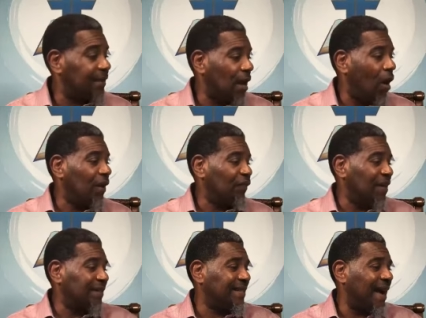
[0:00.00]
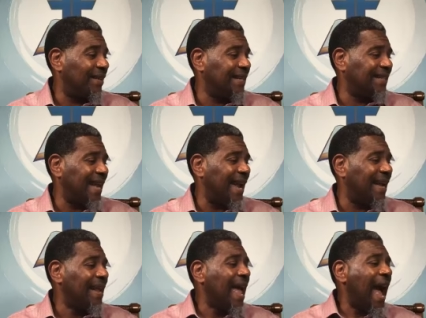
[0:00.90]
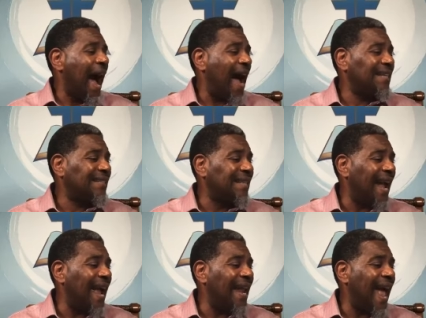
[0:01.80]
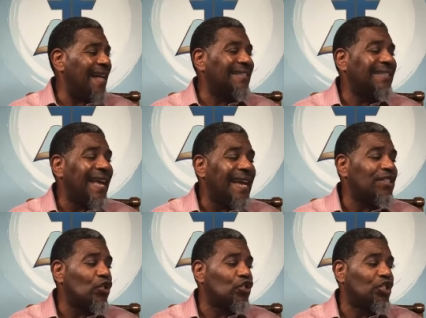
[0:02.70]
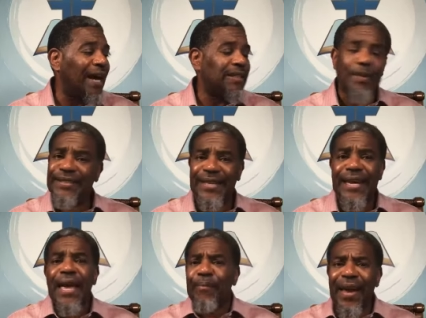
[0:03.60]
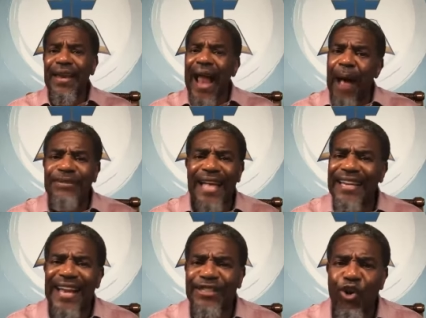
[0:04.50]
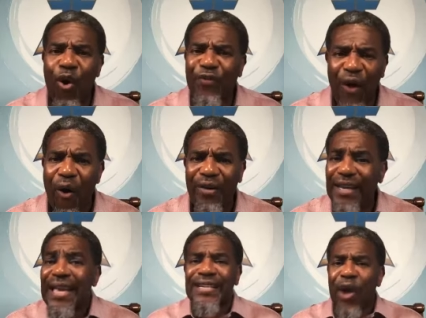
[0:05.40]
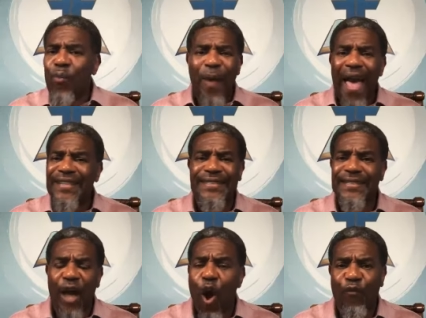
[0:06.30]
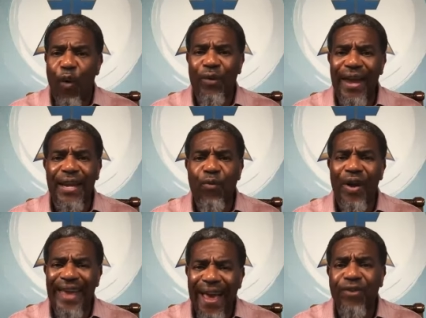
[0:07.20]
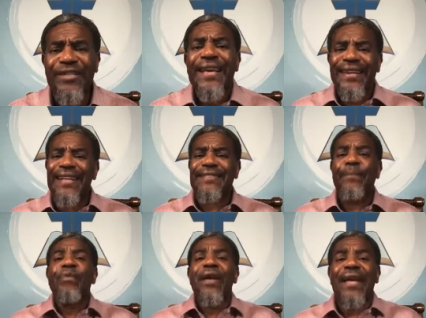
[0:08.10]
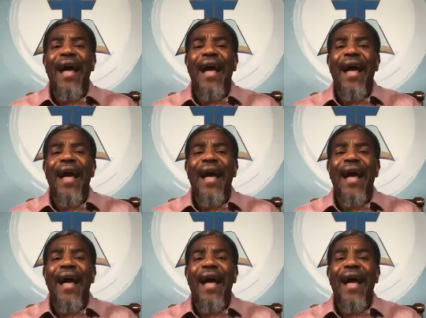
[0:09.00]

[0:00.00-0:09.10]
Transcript: He is calling Festus out. He said, I stand at Caesar's judgment seat, meaning I'm standing at your authority. Don't pass this off on anyone else. Listen,